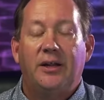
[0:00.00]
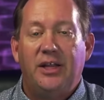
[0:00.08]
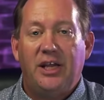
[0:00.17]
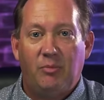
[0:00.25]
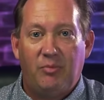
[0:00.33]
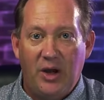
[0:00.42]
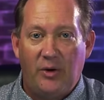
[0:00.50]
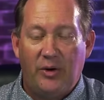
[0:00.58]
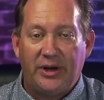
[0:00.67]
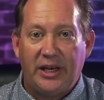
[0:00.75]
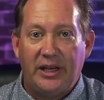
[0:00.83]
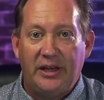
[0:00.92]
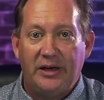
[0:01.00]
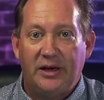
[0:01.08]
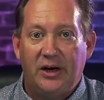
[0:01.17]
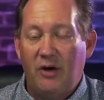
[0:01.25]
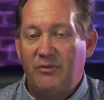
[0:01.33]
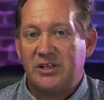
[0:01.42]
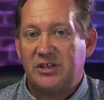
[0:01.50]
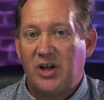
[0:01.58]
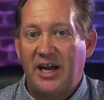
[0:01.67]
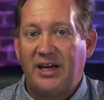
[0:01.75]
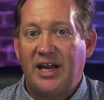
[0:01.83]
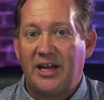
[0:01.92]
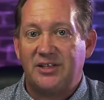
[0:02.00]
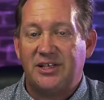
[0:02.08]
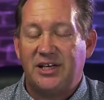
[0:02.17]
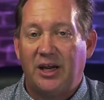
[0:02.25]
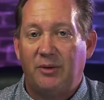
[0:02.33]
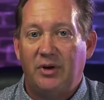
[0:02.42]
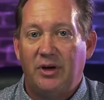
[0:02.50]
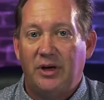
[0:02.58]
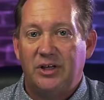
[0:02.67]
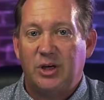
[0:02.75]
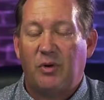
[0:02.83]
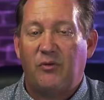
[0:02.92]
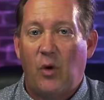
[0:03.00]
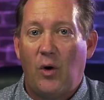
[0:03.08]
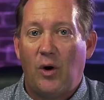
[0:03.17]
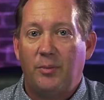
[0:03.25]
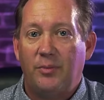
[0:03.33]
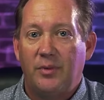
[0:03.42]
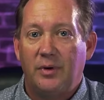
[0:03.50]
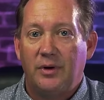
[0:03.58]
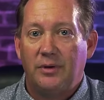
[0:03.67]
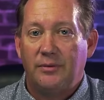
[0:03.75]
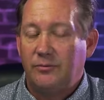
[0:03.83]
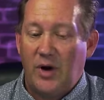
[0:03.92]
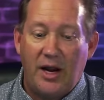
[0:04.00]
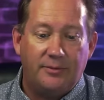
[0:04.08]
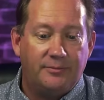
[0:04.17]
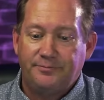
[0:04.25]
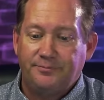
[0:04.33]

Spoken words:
the ability of this line dance team to perform, right?